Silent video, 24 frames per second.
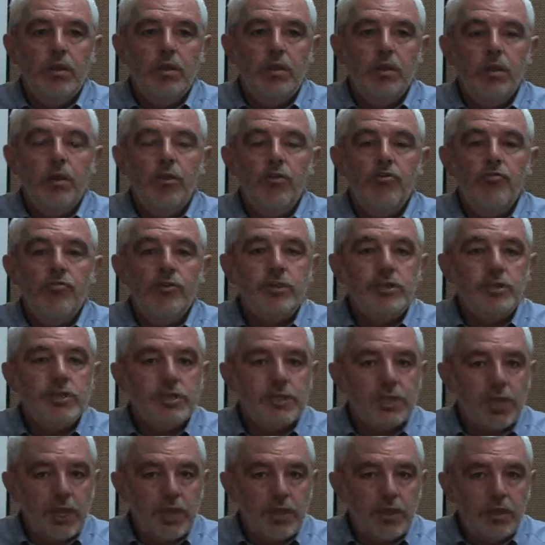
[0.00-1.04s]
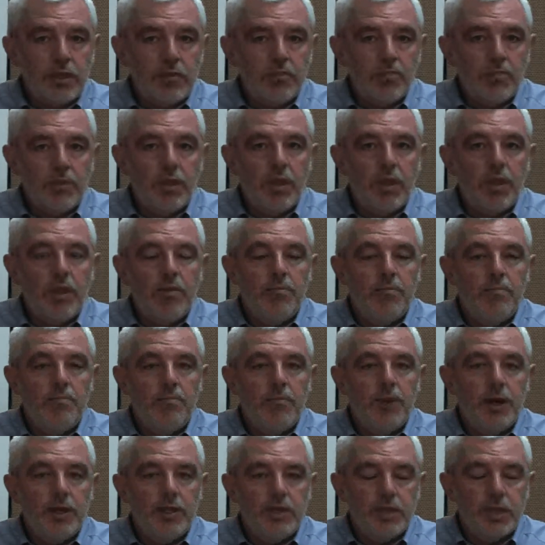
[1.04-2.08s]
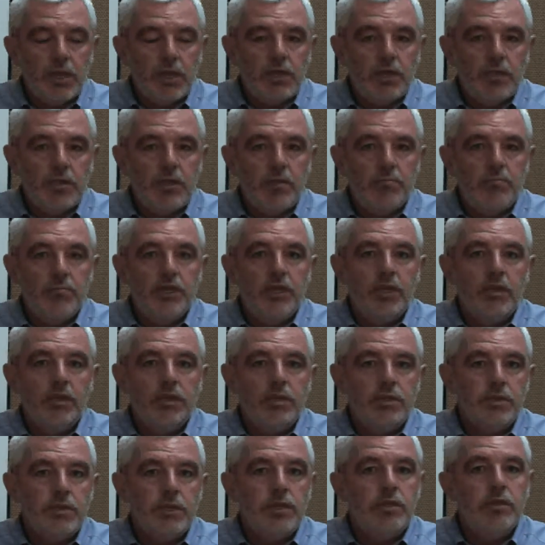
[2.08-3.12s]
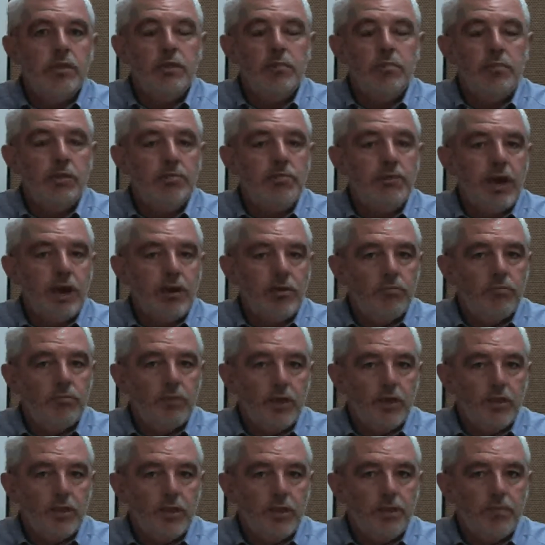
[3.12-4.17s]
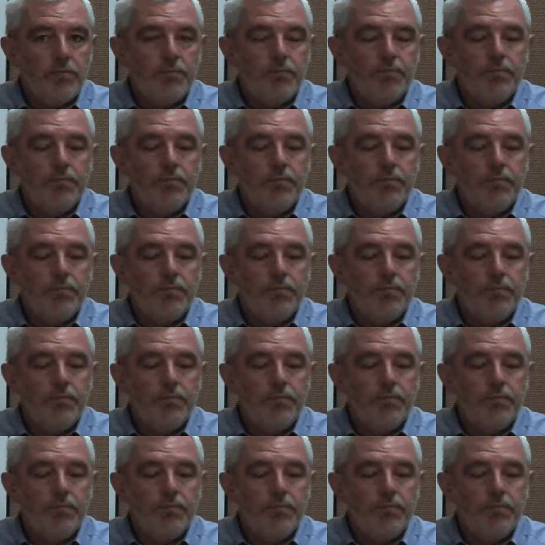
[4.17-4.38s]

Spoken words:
Countries sign them, and by signing them, they consent to be bound by them.